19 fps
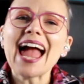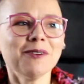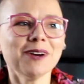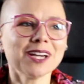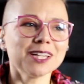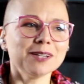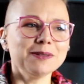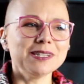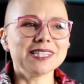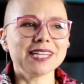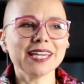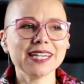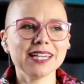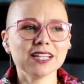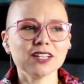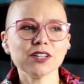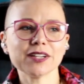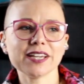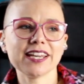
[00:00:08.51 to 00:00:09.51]
We're going to be
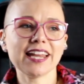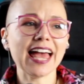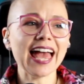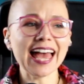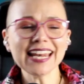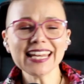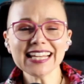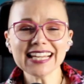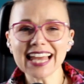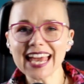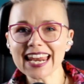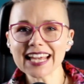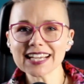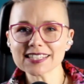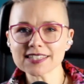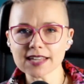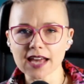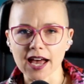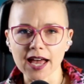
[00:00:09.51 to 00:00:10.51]
taking a look at Annie
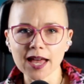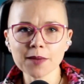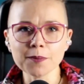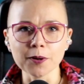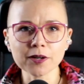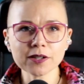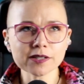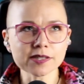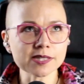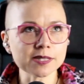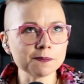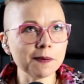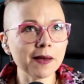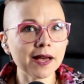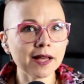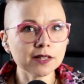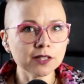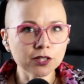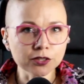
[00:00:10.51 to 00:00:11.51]
Lennox, I Put a
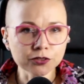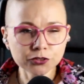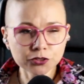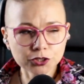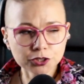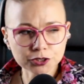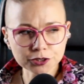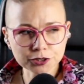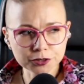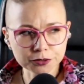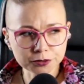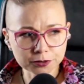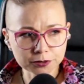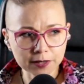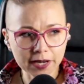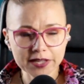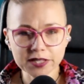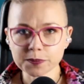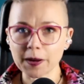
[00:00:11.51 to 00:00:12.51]
Spell on
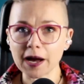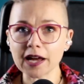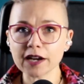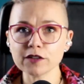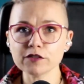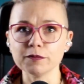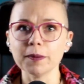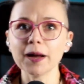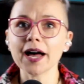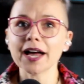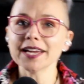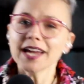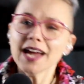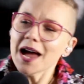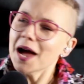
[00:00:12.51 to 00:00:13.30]
You, as part of my